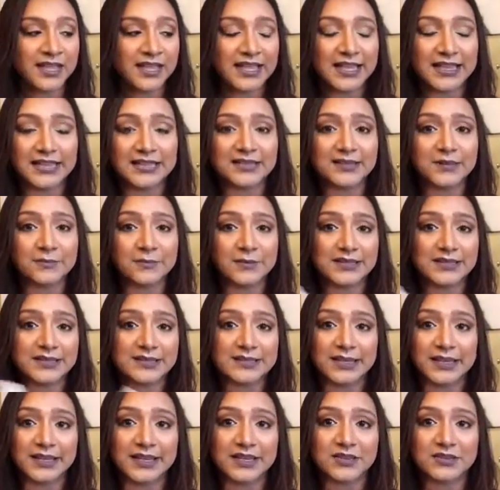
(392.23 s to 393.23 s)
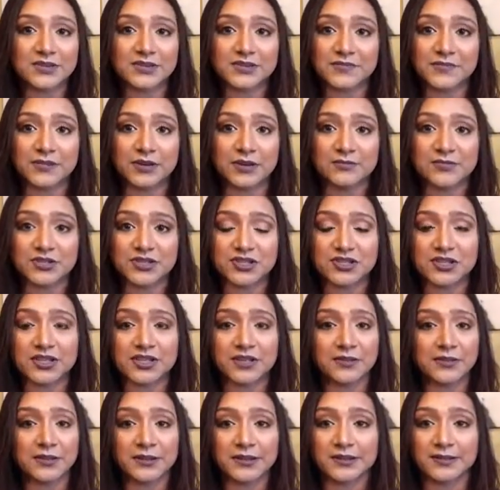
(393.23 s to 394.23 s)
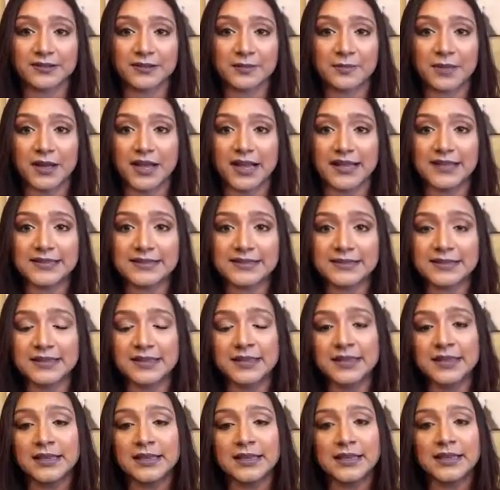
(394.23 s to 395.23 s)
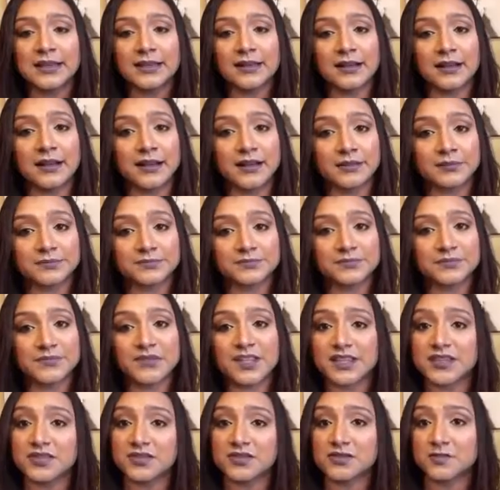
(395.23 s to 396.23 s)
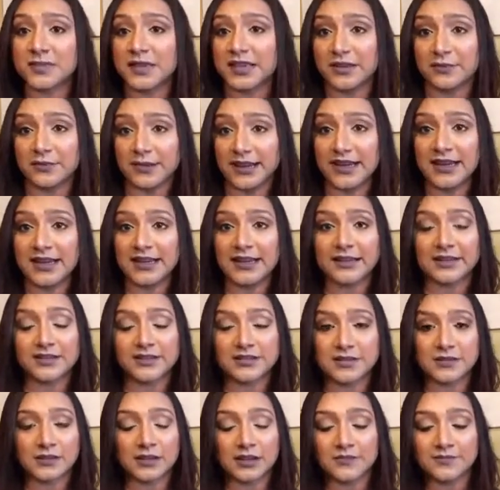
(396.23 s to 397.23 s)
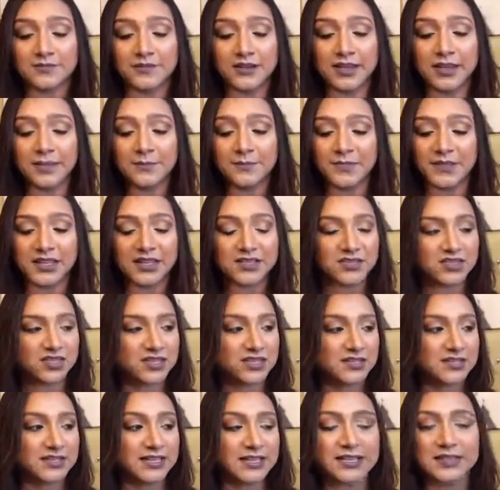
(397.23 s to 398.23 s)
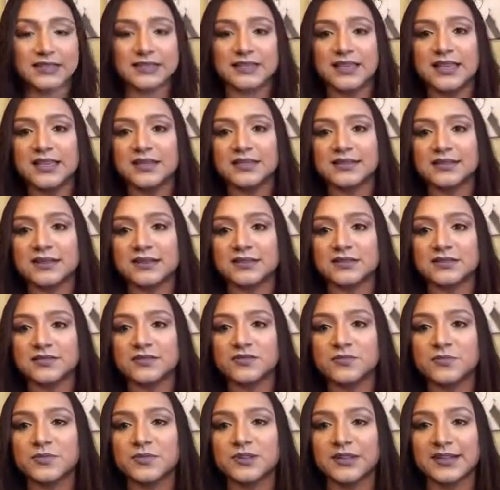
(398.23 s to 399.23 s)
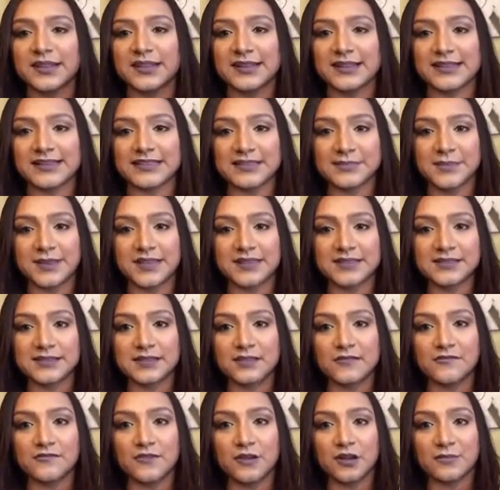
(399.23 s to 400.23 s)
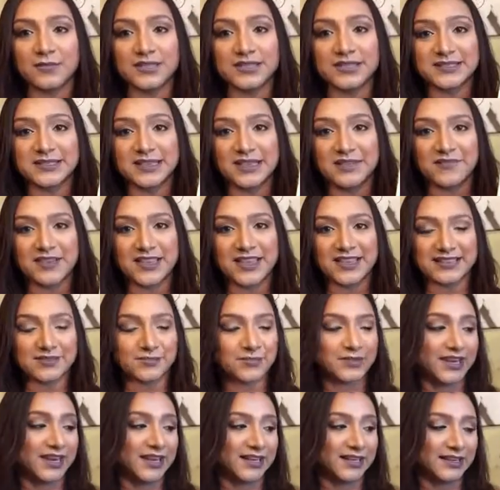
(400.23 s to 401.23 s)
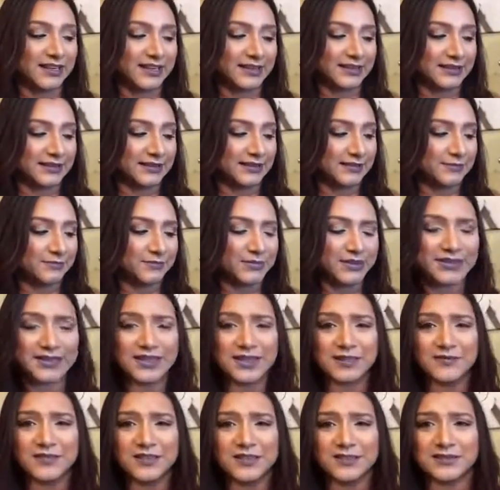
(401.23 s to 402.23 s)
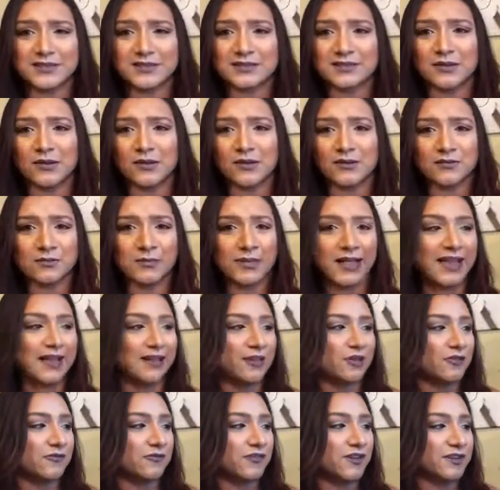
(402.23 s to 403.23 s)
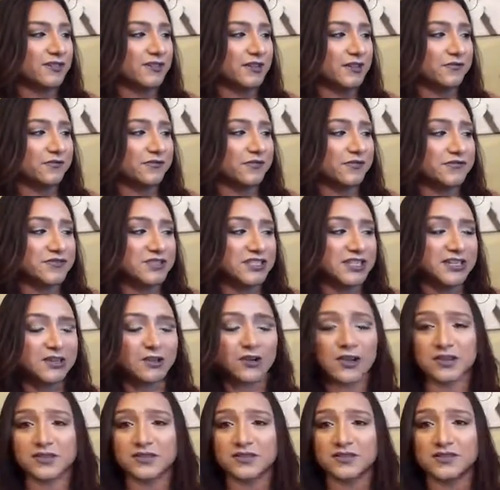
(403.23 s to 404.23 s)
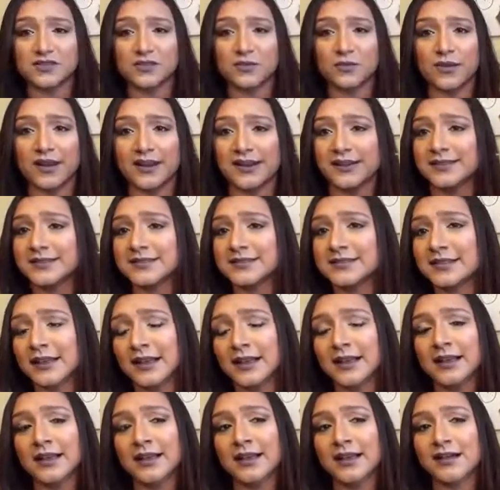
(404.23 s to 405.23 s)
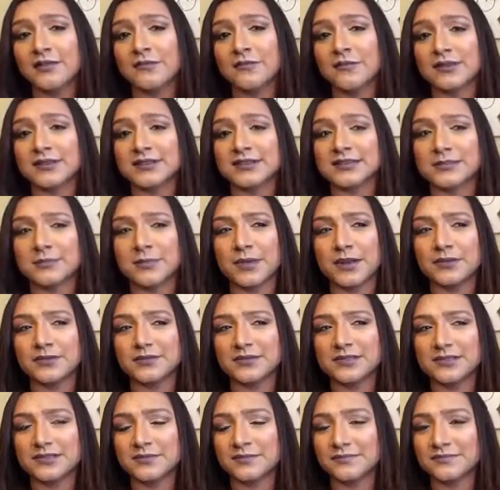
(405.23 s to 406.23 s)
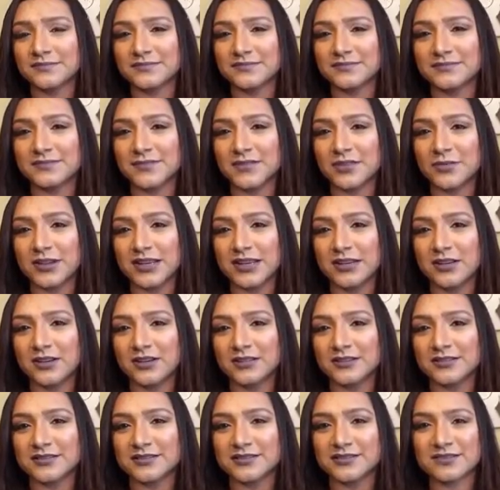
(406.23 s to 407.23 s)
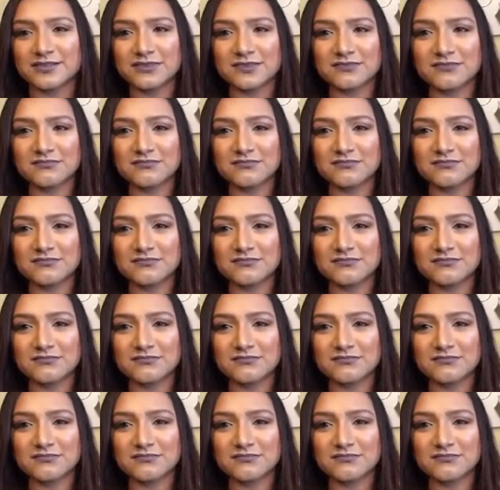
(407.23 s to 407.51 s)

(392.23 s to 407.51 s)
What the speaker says: And the ones that I used from Shiseido in the past, they used to be great. I used to love them. It's just that these are super inexpensive from the CVS brand. I believe this whole bag of 150 cotton squares was about $3